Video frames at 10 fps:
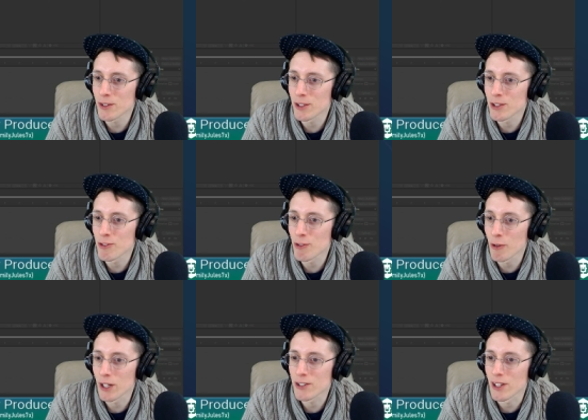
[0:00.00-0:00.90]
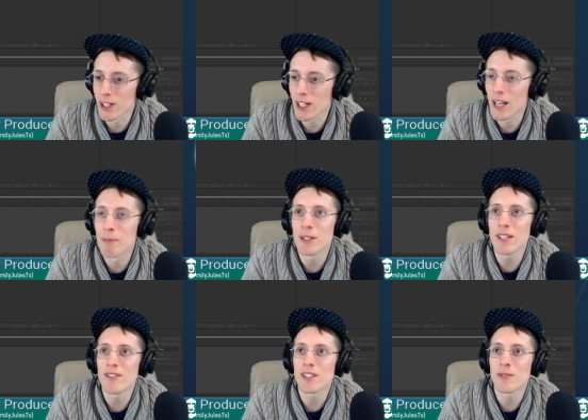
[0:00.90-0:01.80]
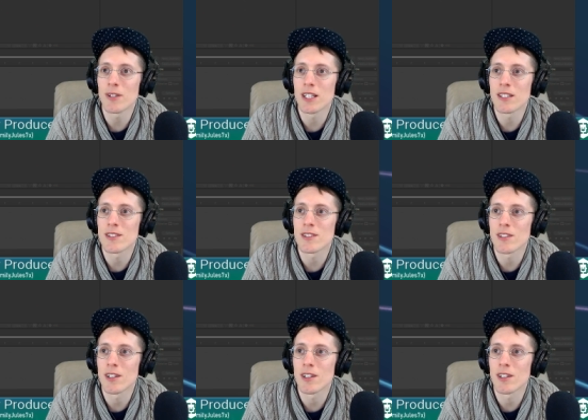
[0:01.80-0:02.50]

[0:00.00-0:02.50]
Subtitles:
euphoric drug. I believe this one is